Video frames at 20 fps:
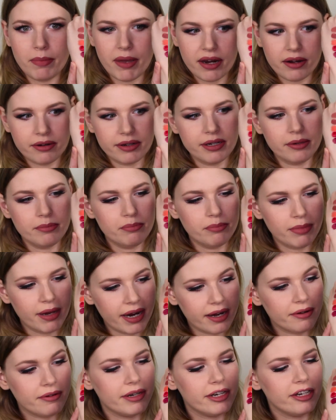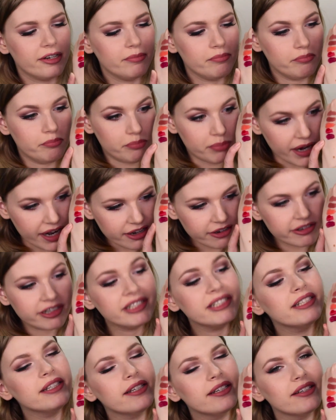very, very,
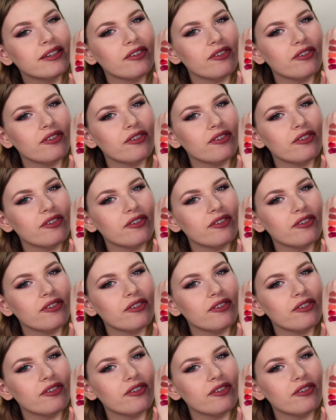very,